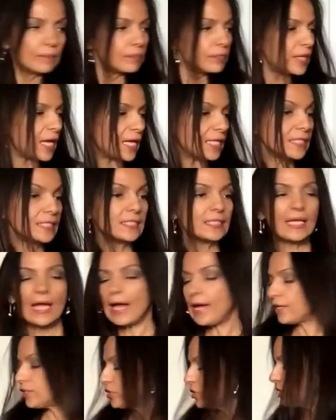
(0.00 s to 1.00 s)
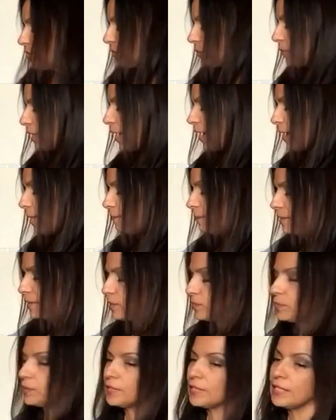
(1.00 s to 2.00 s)
That's actually what
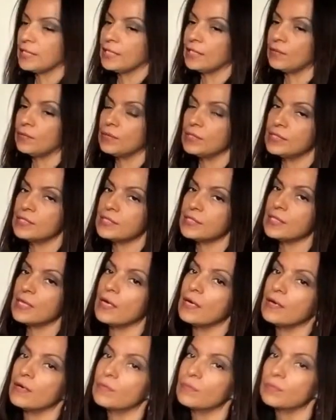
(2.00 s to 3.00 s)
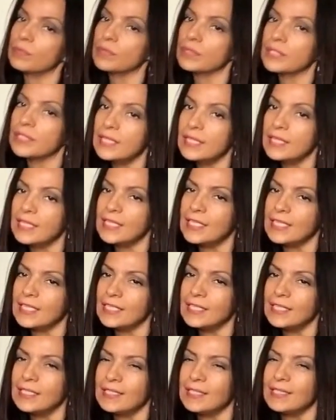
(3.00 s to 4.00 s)
happens when the liquids are really
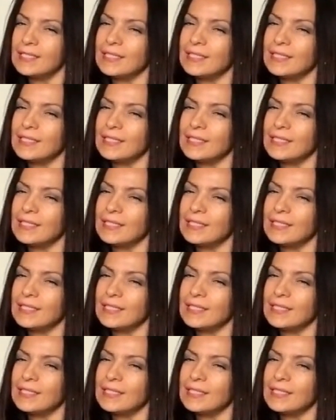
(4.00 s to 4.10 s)
thin.